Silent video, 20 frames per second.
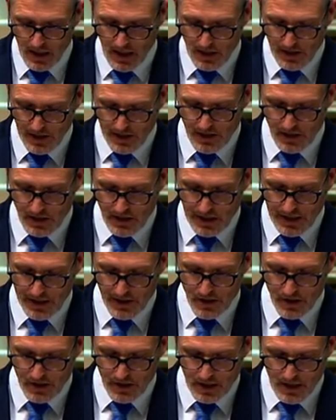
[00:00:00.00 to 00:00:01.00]

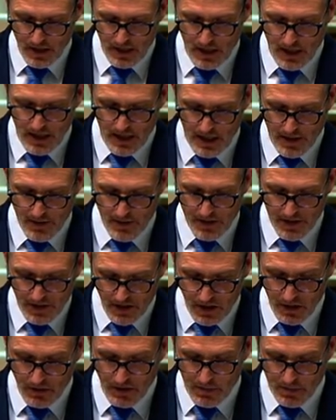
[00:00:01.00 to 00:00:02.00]
legislation. This
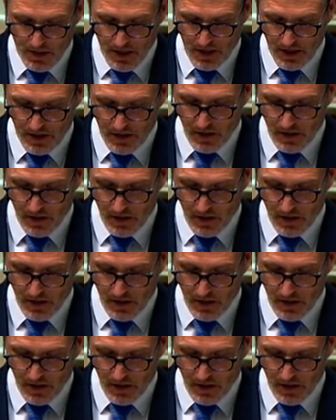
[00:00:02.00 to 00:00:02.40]
agreement is